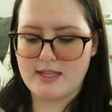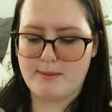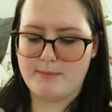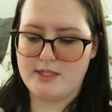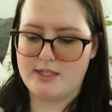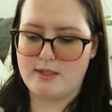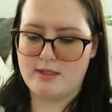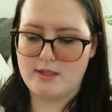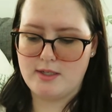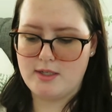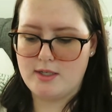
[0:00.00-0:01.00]
I'm gonna
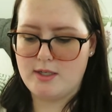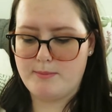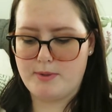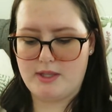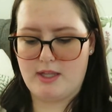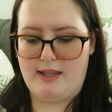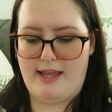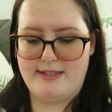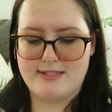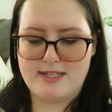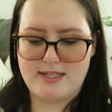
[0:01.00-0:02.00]
put the
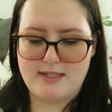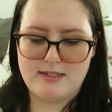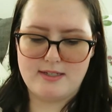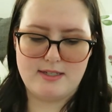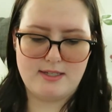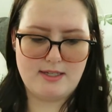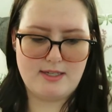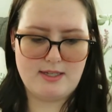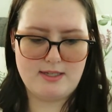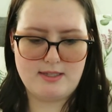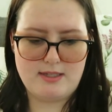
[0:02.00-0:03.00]
lens in.
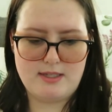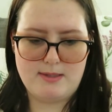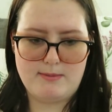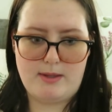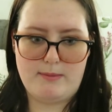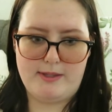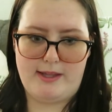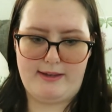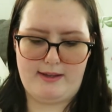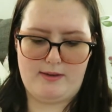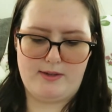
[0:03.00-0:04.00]
You put
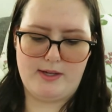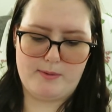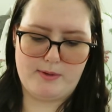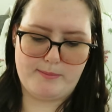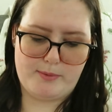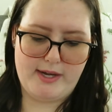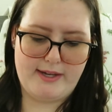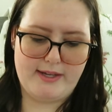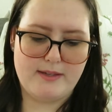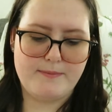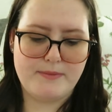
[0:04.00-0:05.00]
that down, I don't wanna break
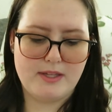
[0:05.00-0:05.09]
it.